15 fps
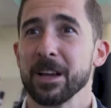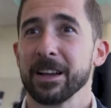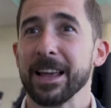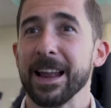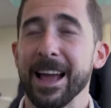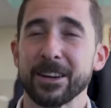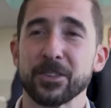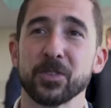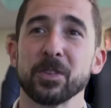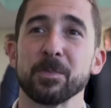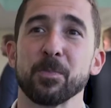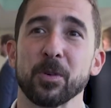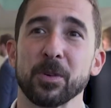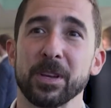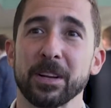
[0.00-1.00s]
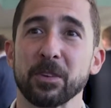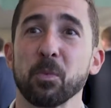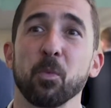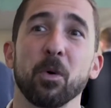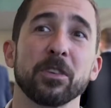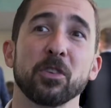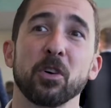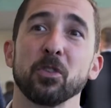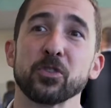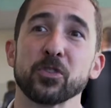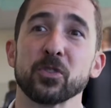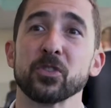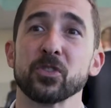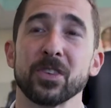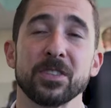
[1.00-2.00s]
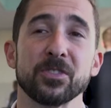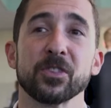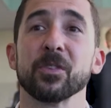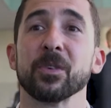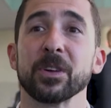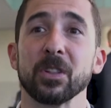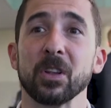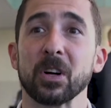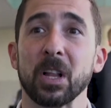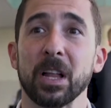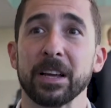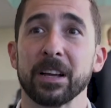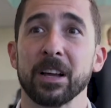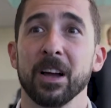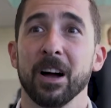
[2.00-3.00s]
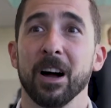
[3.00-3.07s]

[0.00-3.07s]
can actually predict what cultural trends are going to look like